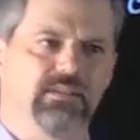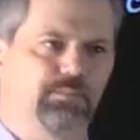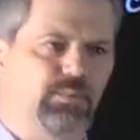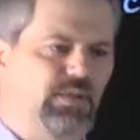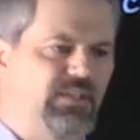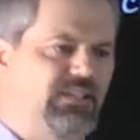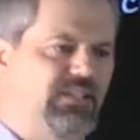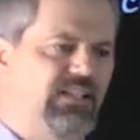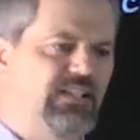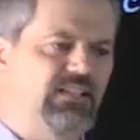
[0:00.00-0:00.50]

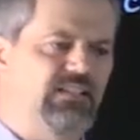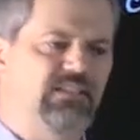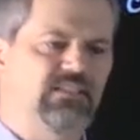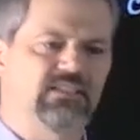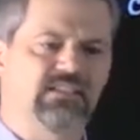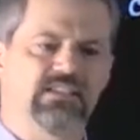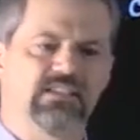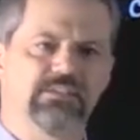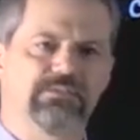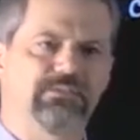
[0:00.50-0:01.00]
Pretend
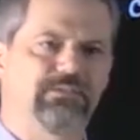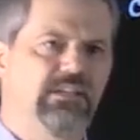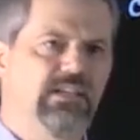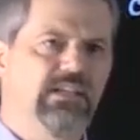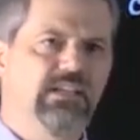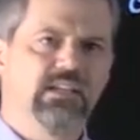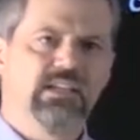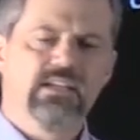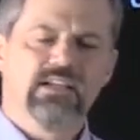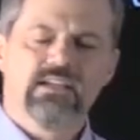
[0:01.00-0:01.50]
as if
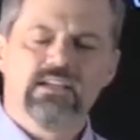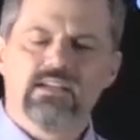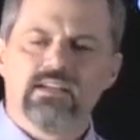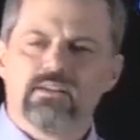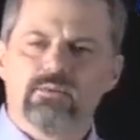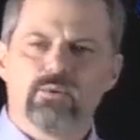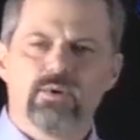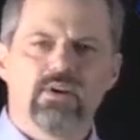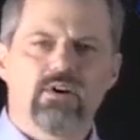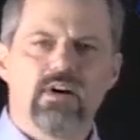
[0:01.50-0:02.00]

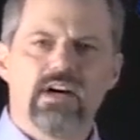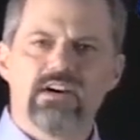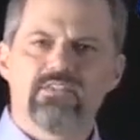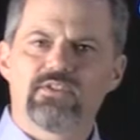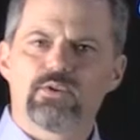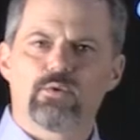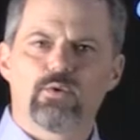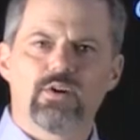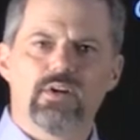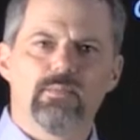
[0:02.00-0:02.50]
we don't have
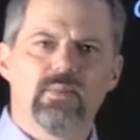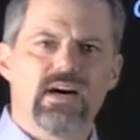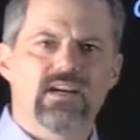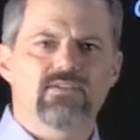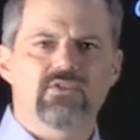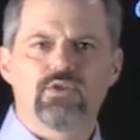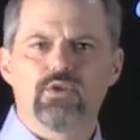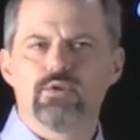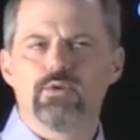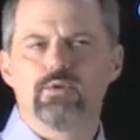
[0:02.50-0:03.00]
to worry
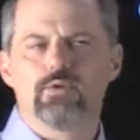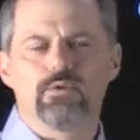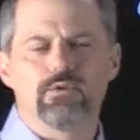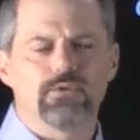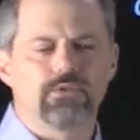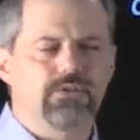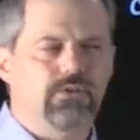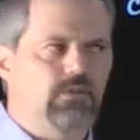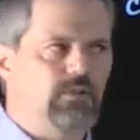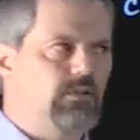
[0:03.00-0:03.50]
about
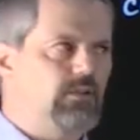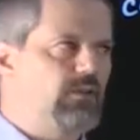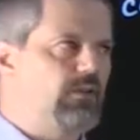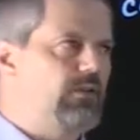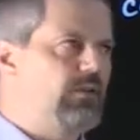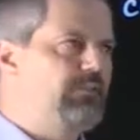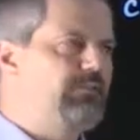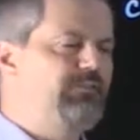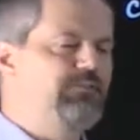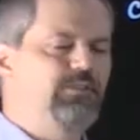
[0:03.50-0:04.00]
tools
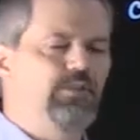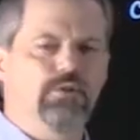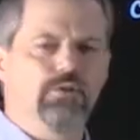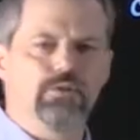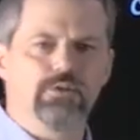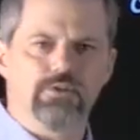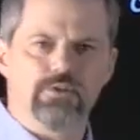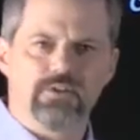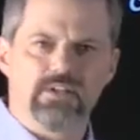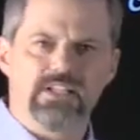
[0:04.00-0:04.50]
or
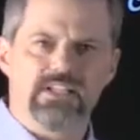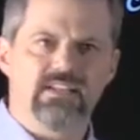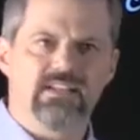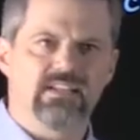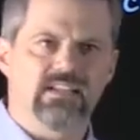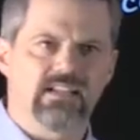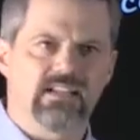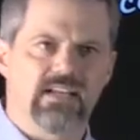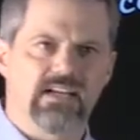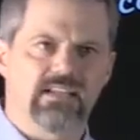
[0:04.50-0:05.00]
food or
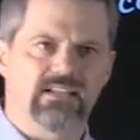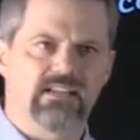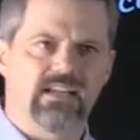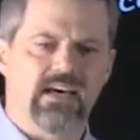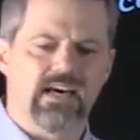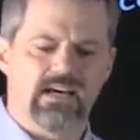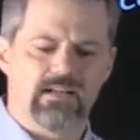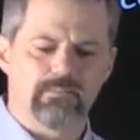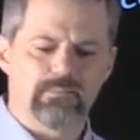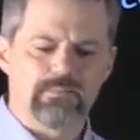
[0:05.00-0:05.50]
anything like
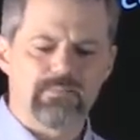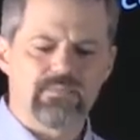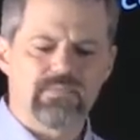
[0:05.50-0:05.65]
that.